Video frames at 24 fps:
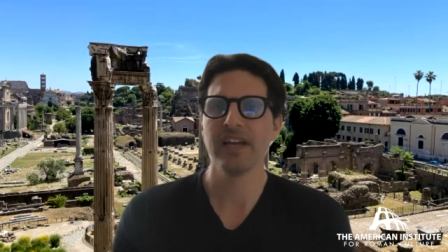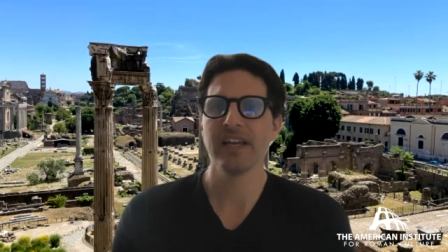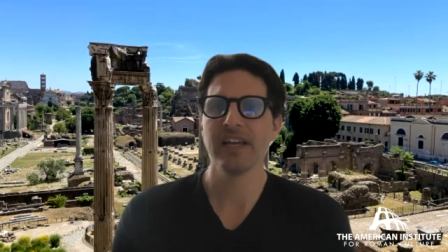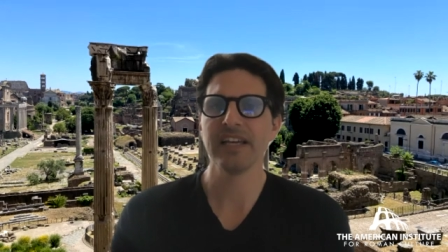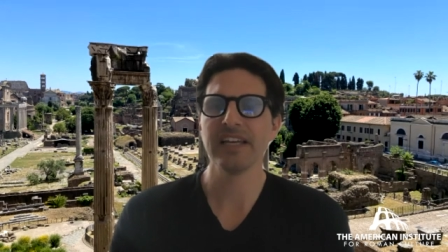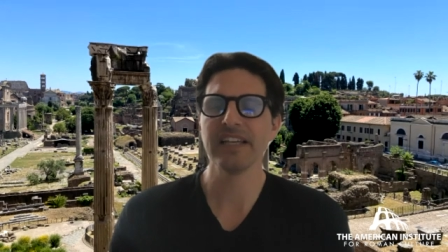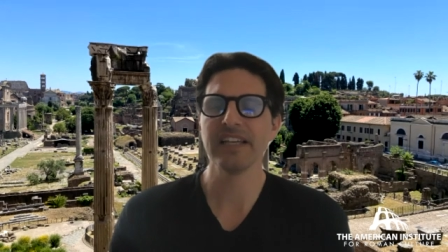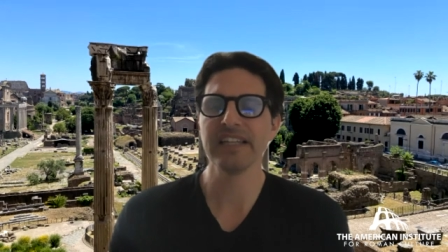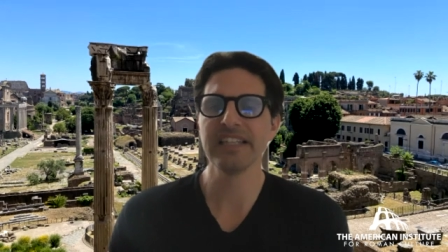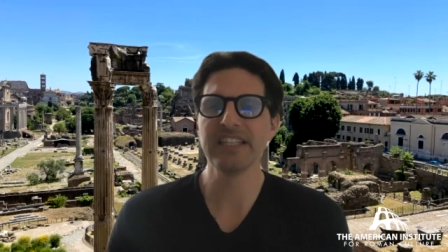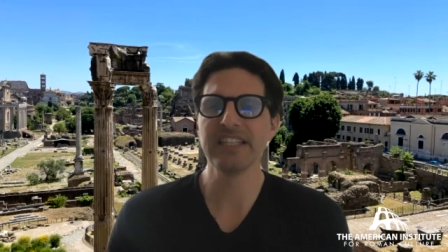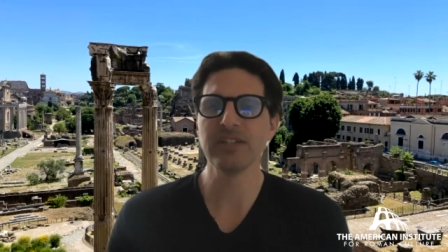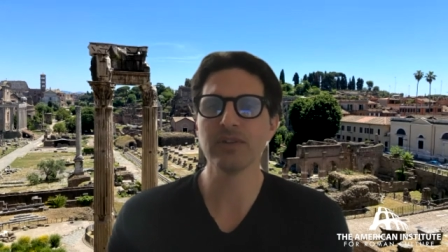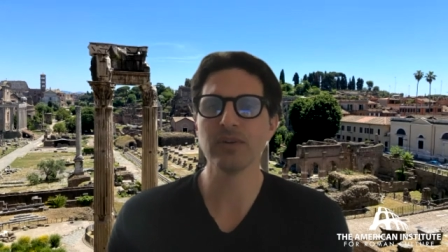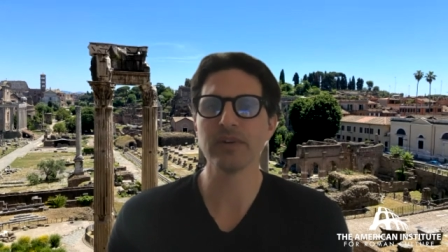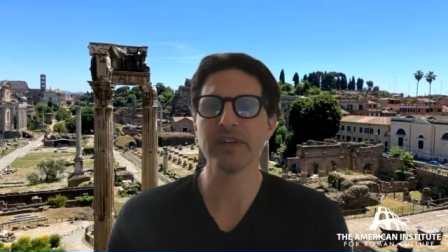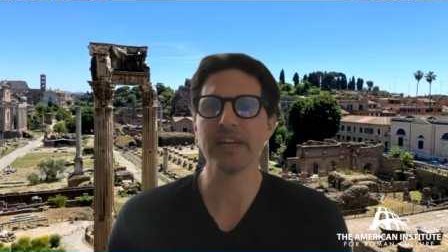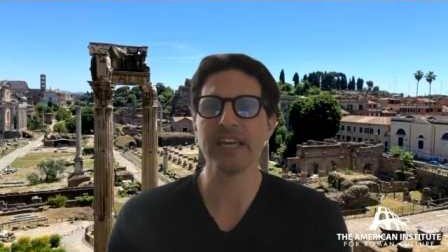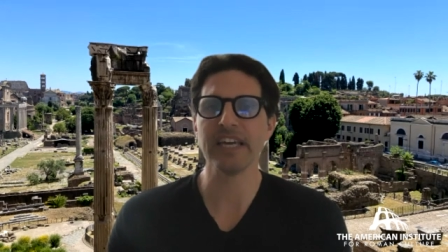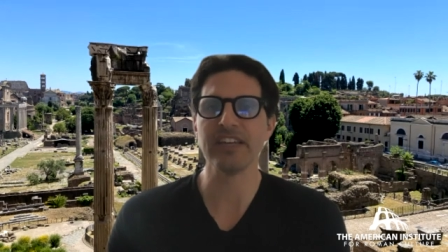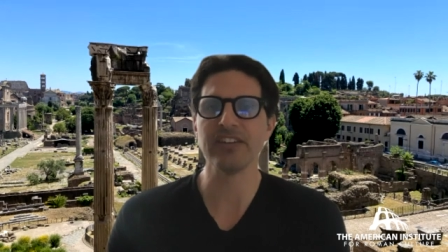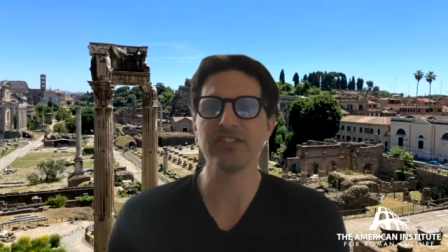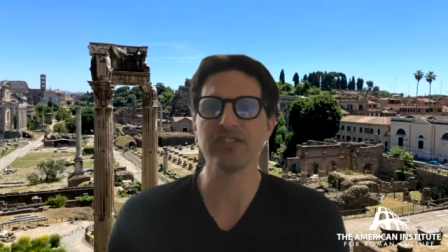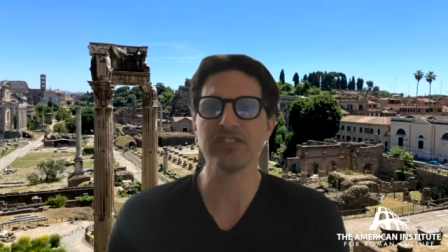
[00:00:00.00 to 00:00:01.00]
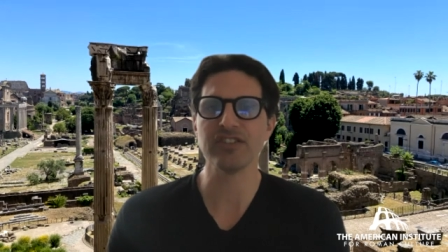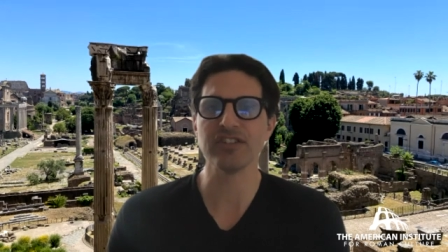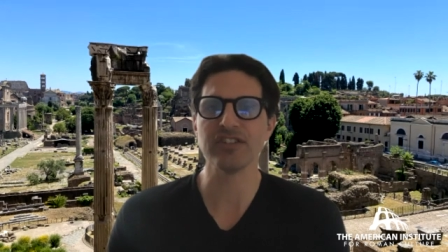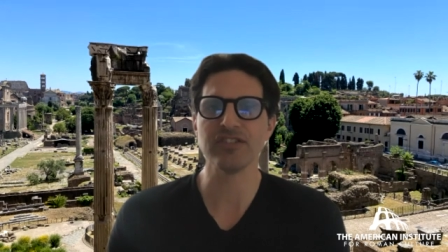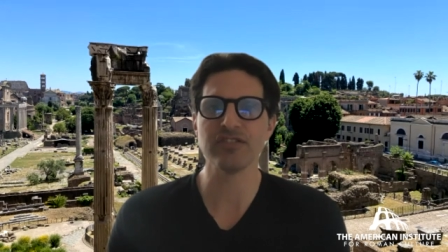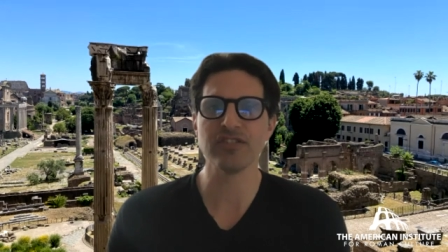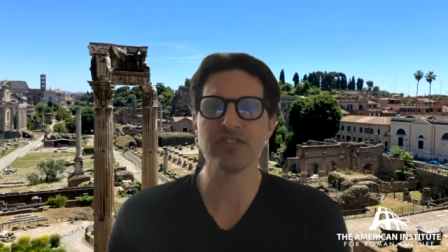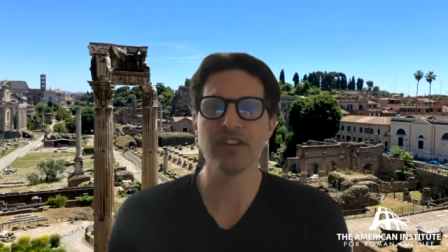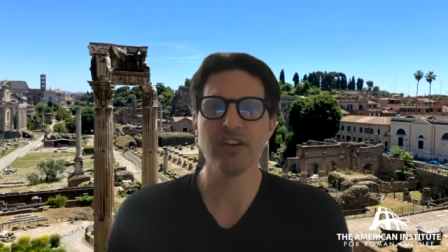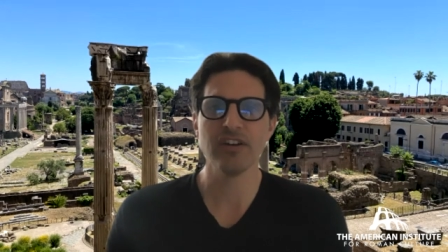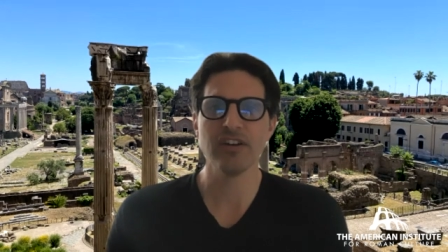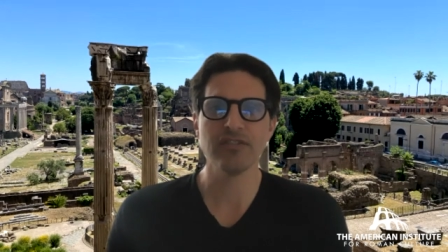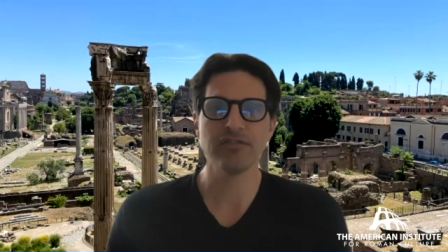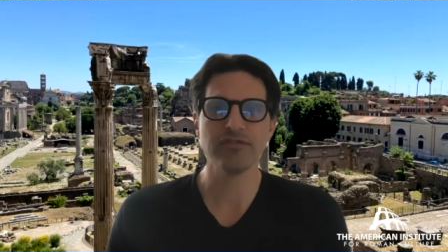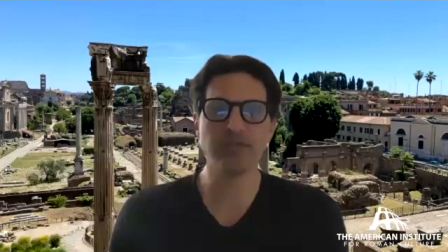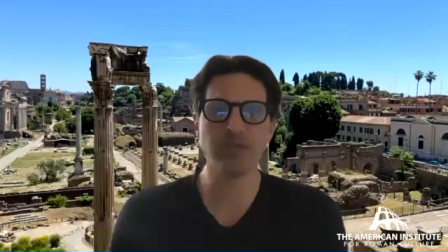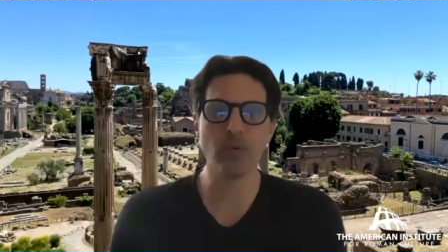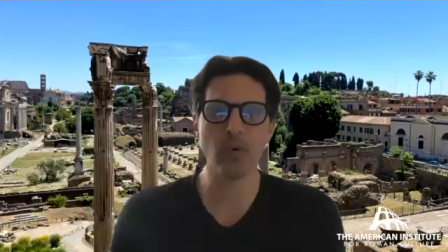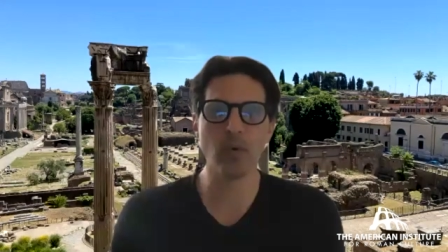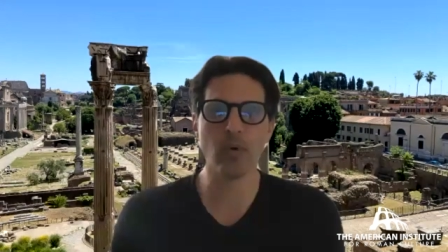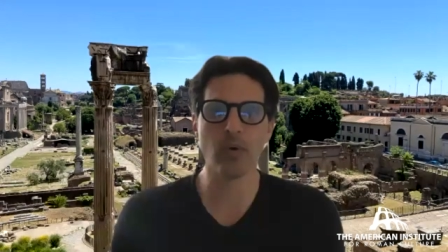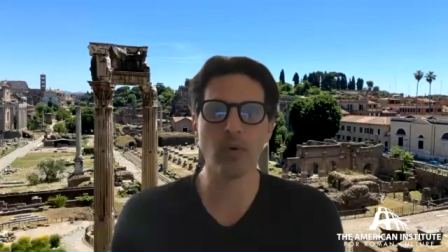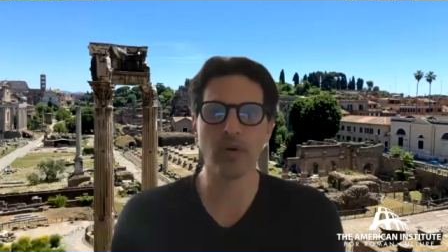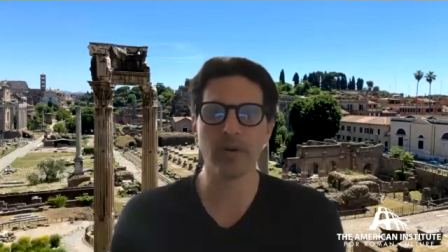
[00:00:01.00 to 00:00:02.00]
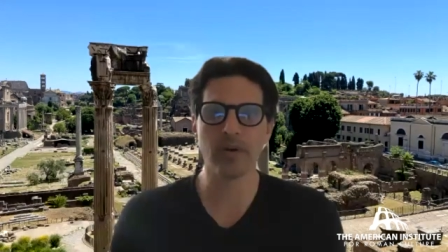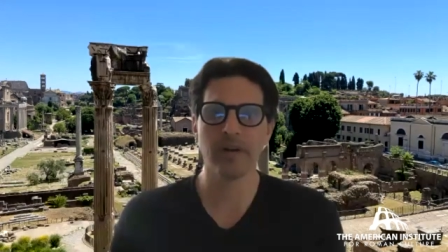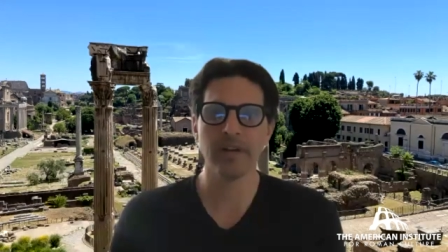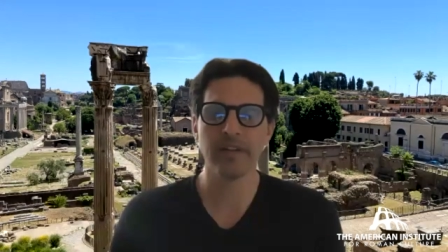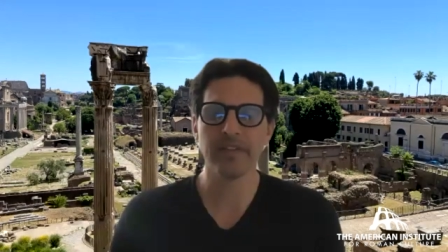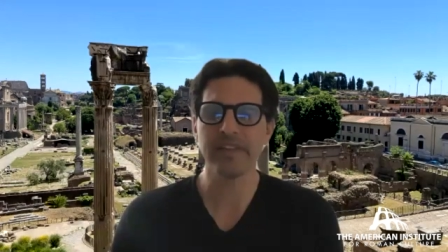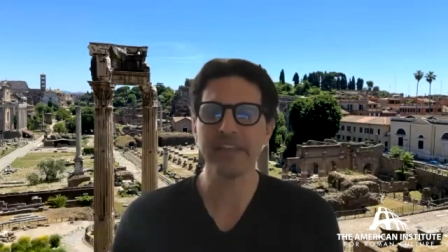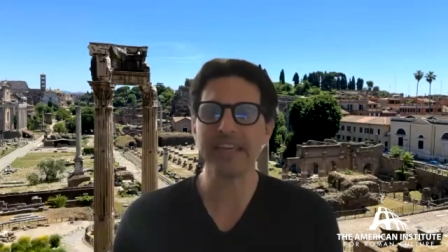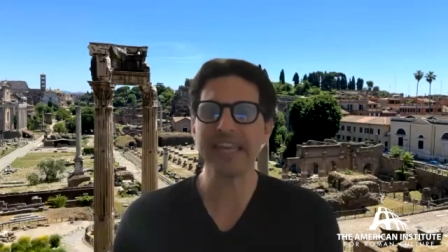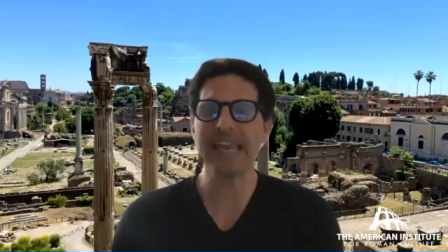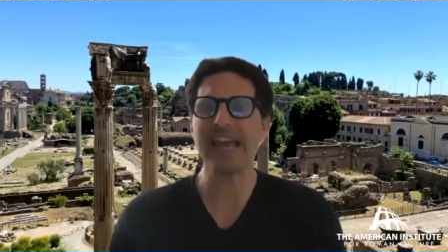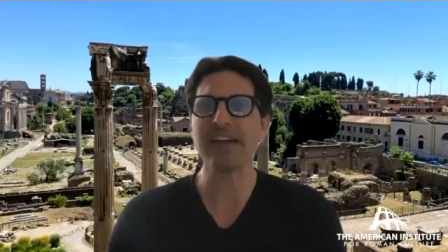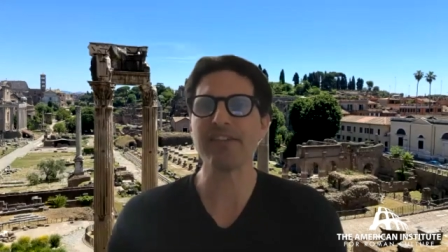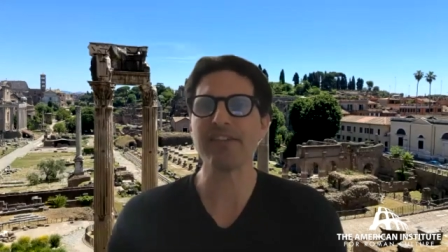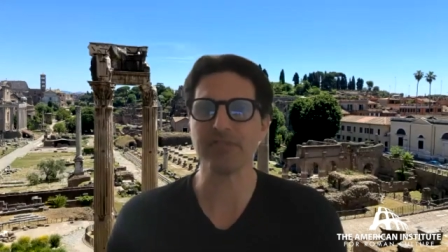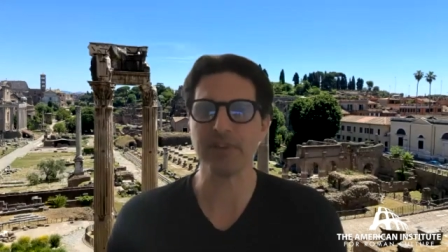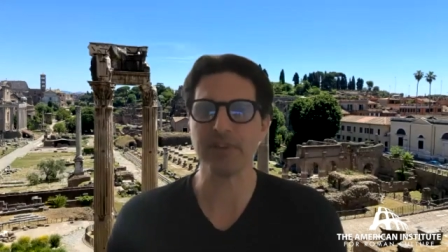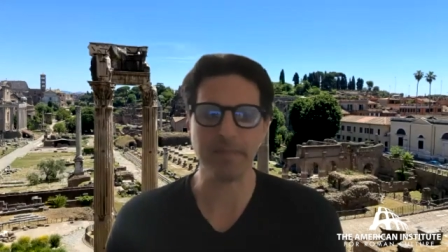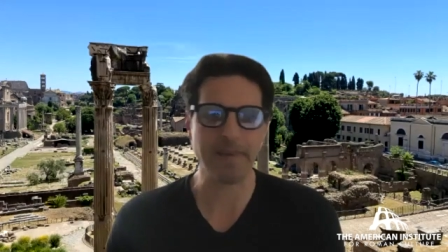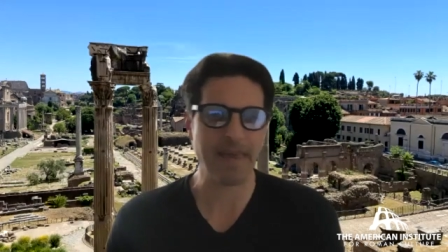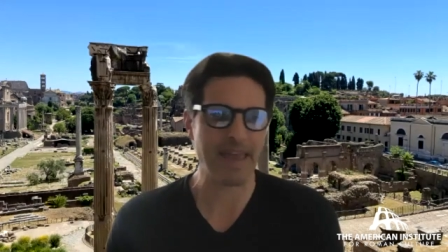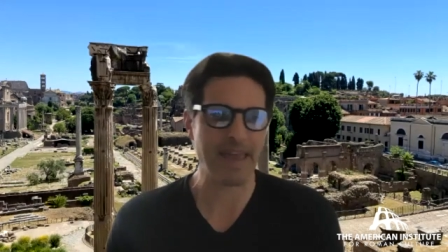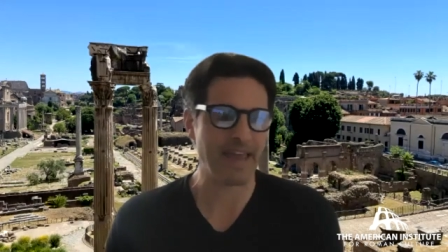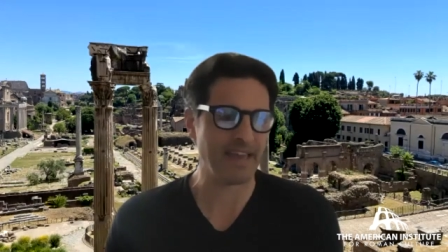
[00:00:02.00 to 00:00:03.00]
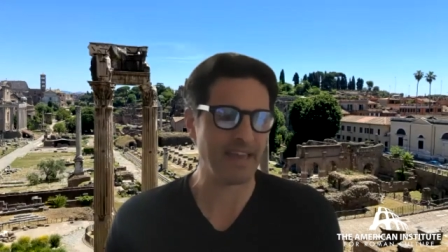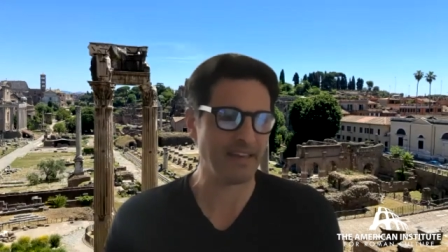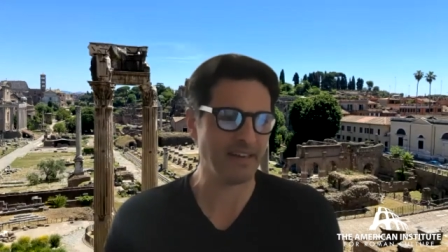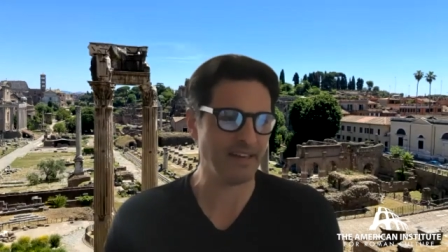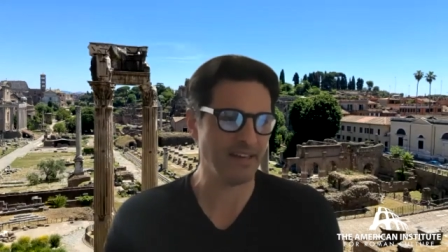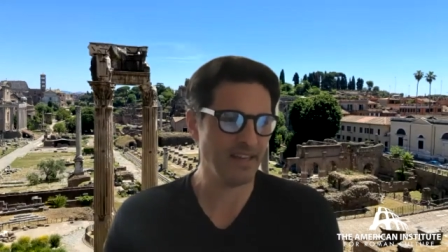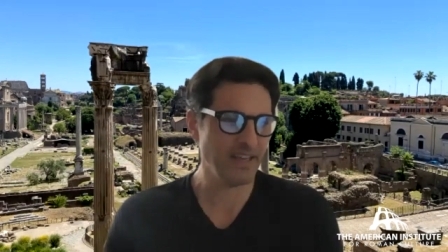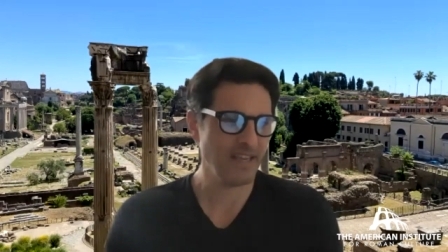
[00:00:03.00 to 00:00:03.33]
in legal cases for the everyman,